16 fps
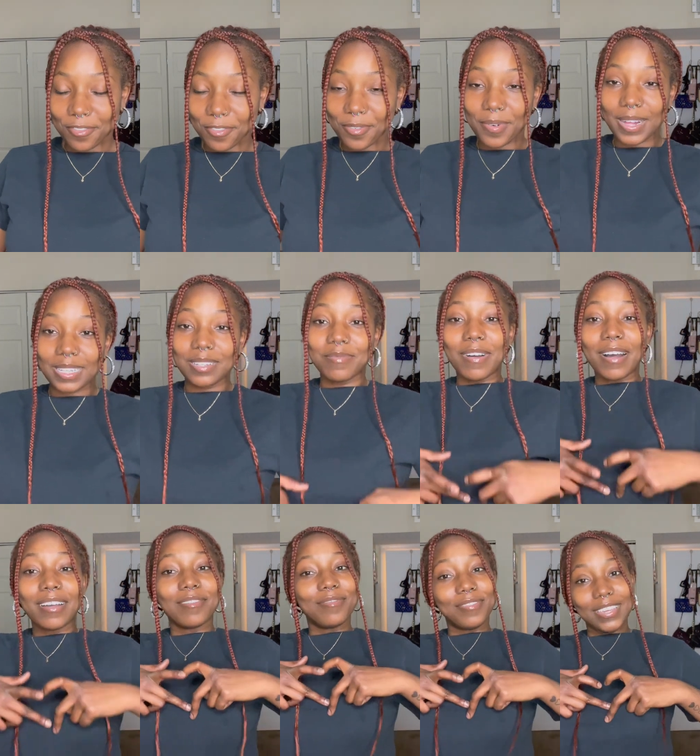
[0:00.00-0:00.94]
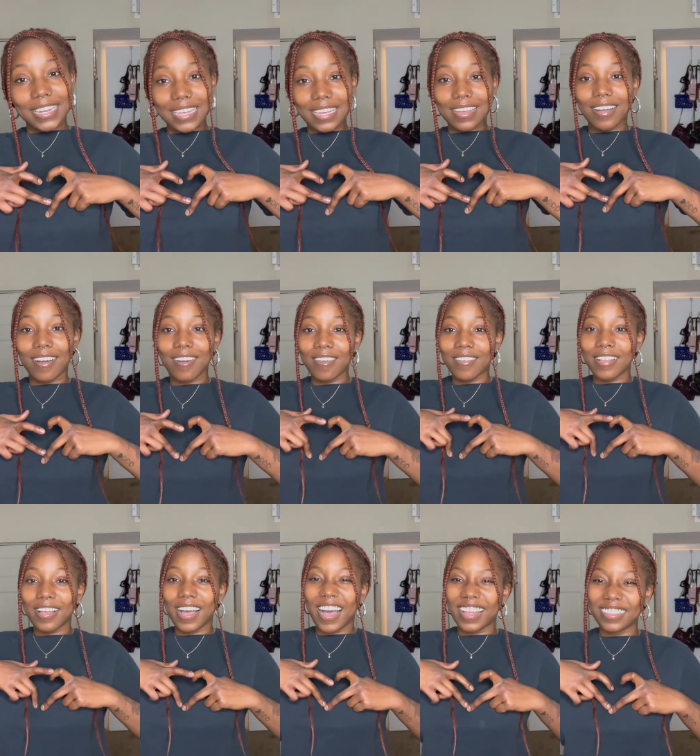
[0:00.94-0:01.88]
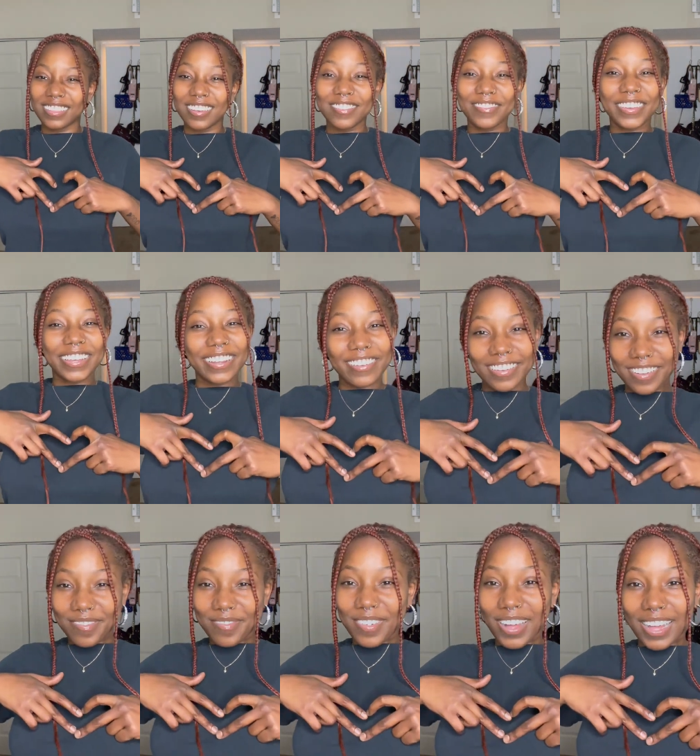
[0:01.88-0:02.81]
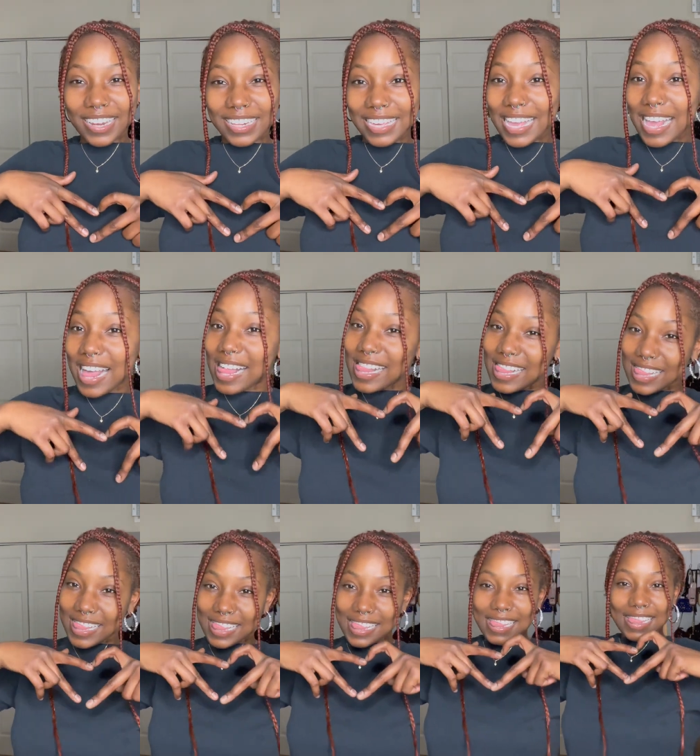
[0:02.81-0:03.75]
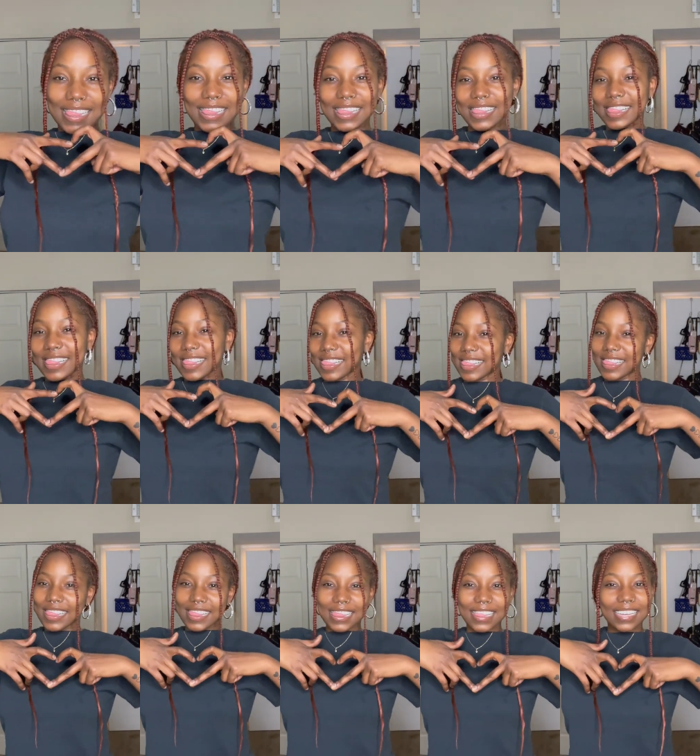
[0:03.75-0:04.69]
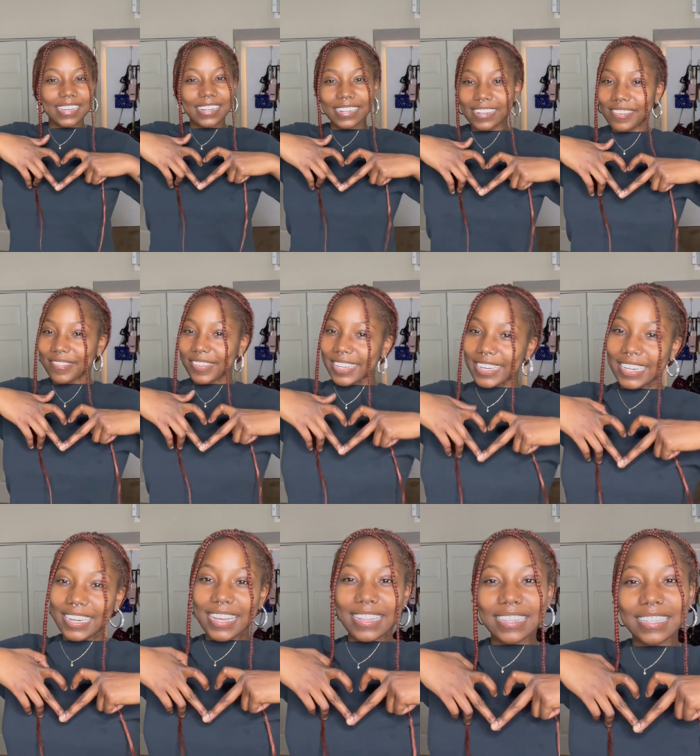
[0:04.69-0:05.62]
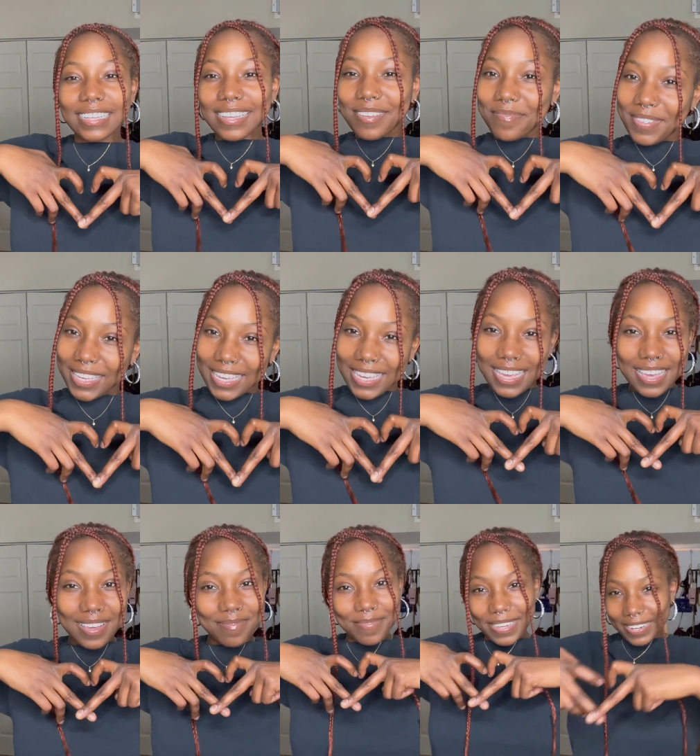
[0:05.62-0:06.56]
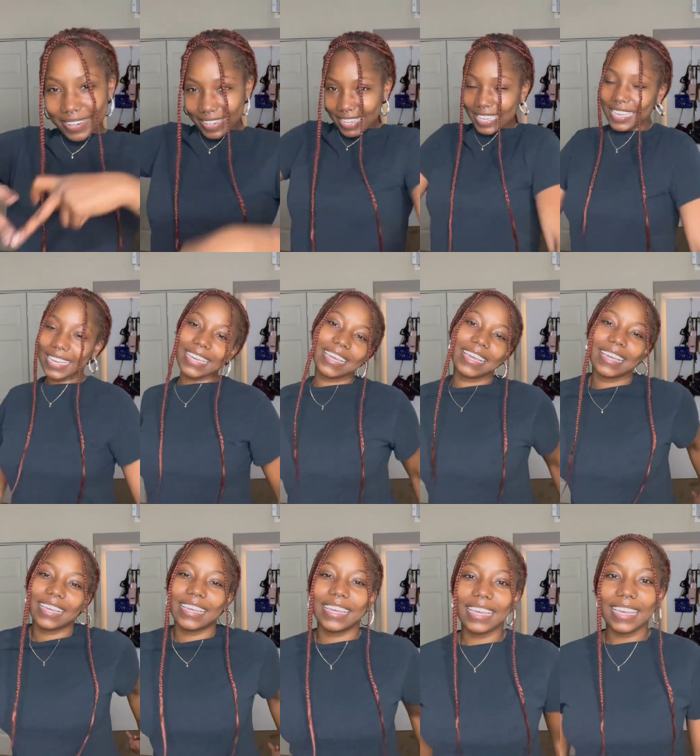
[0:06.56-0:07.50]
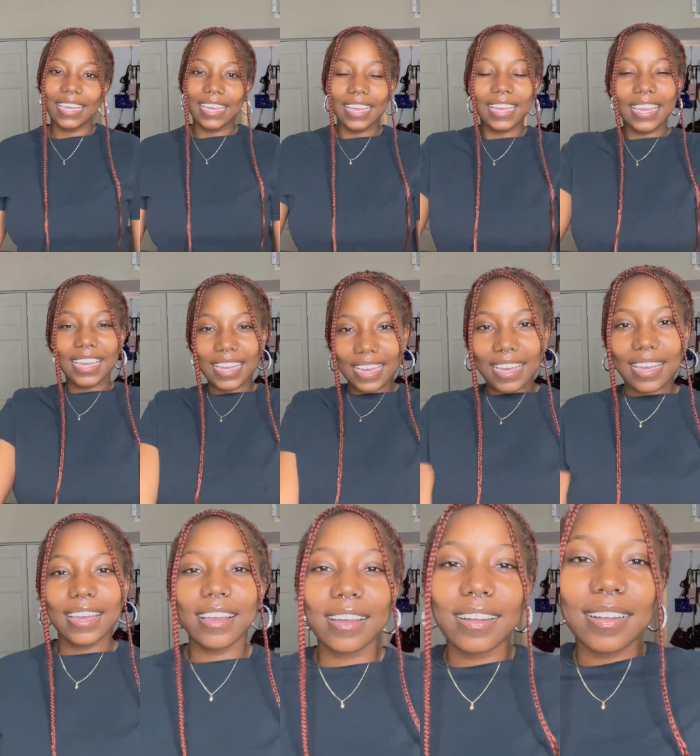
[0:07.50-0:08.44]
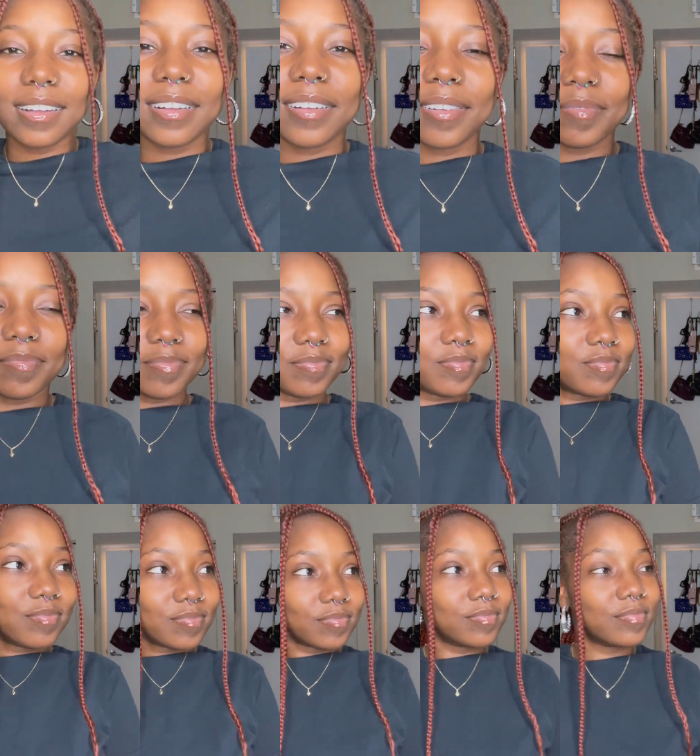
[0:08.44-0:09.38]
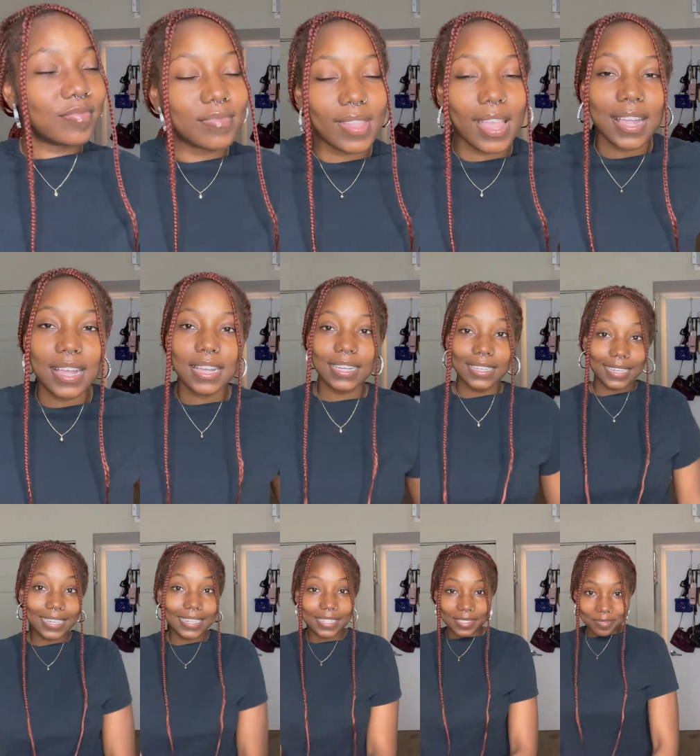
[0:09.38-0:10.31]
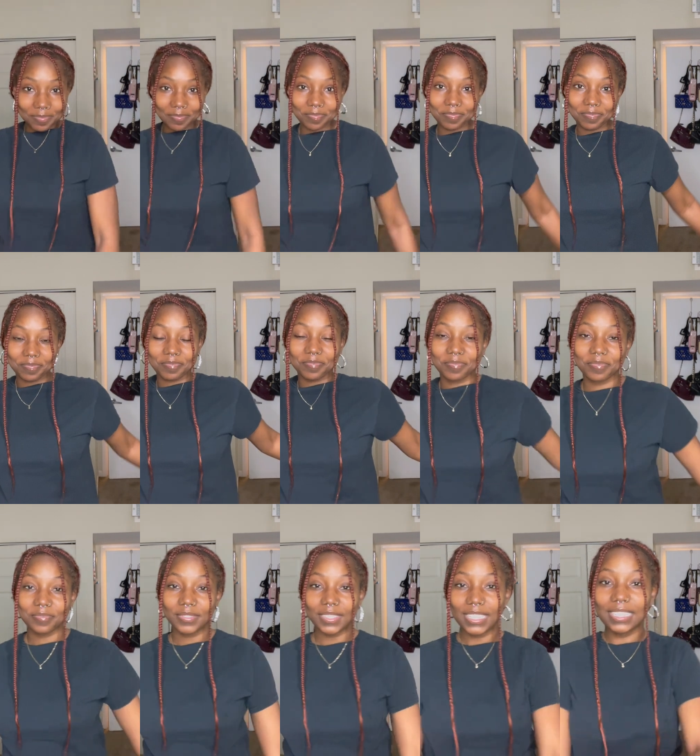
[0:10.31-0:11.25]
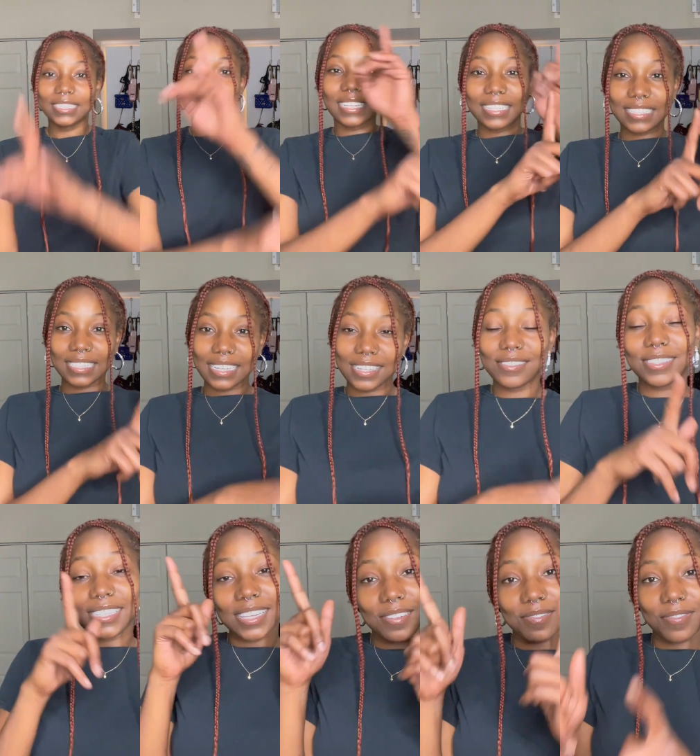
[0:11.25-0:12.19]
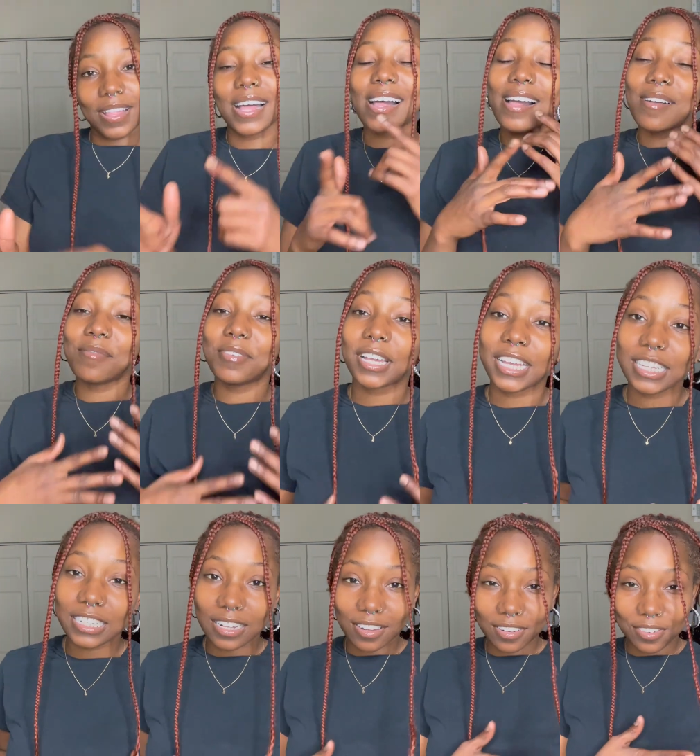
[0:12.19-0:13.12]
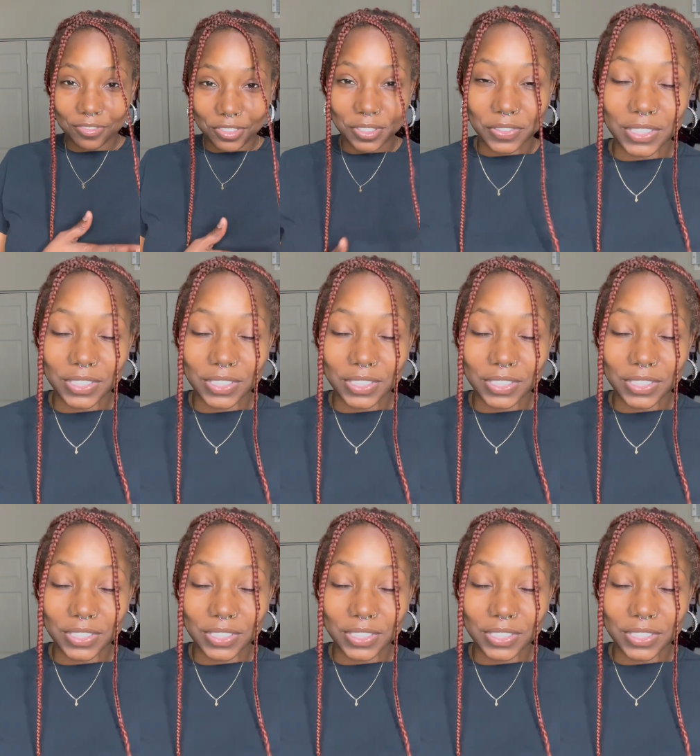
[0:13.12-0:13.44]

for watching my video. I love everybody. Love everybody that love me, period. And um, yeah. Stay safe, stay fly. I'm gonna catch y'all on the flip